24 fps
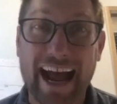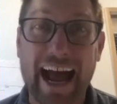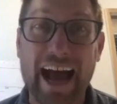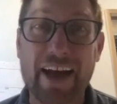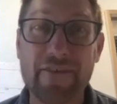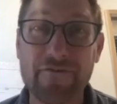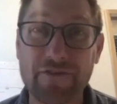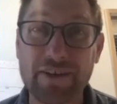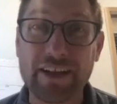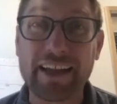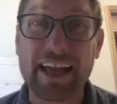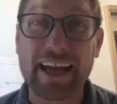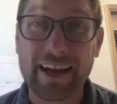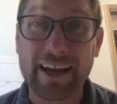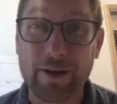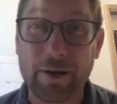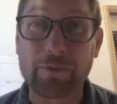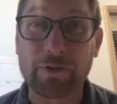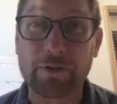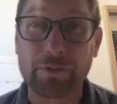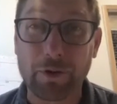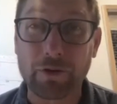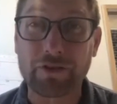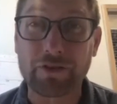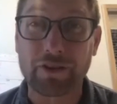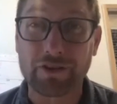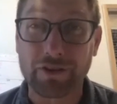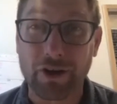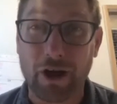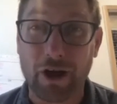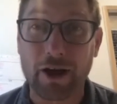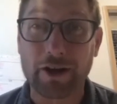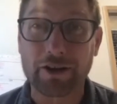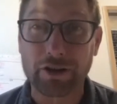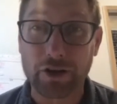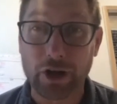I feel like I'm supposed to
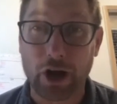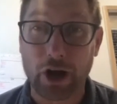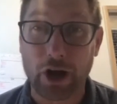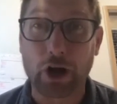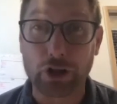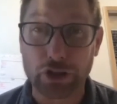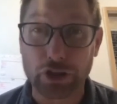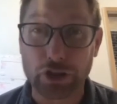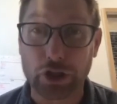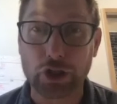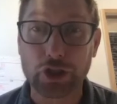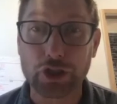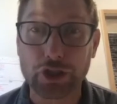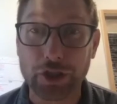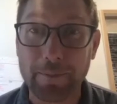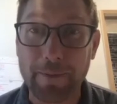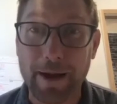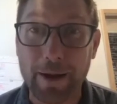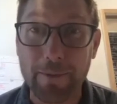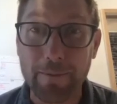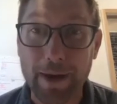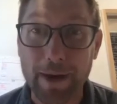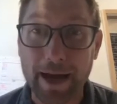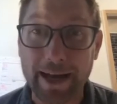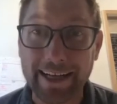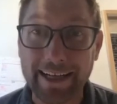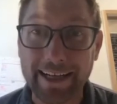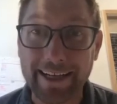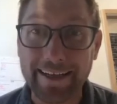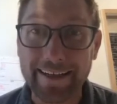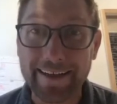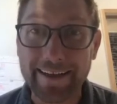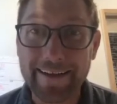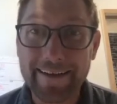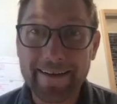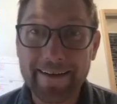talk to our church about
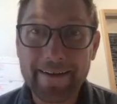money,